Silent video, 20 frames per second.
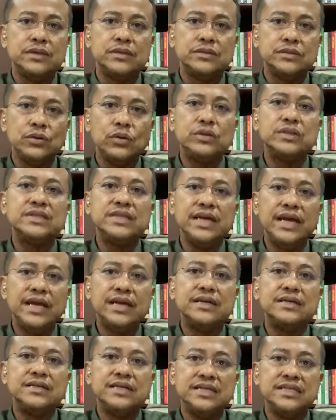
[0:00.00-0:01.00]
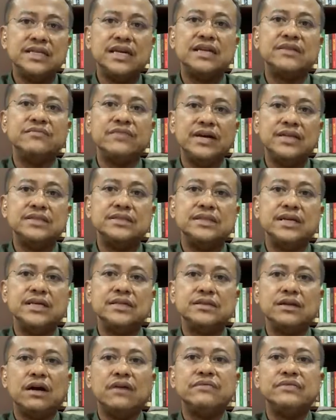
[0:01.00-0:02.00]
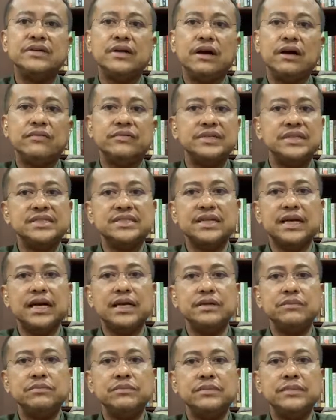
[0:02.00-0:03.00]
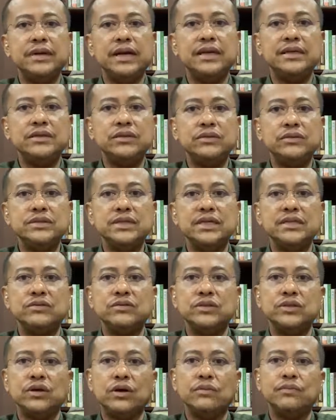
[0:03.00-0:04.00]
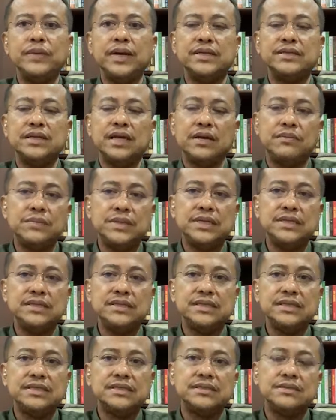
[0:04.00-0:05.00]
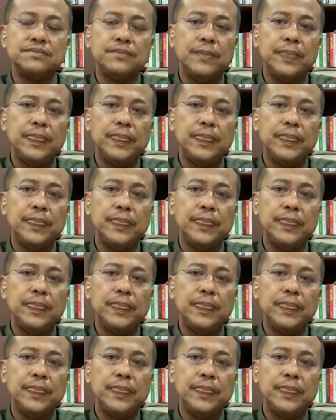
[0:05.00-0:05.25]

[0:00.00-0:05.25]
So take this advantage of this time and use it to your best abilities.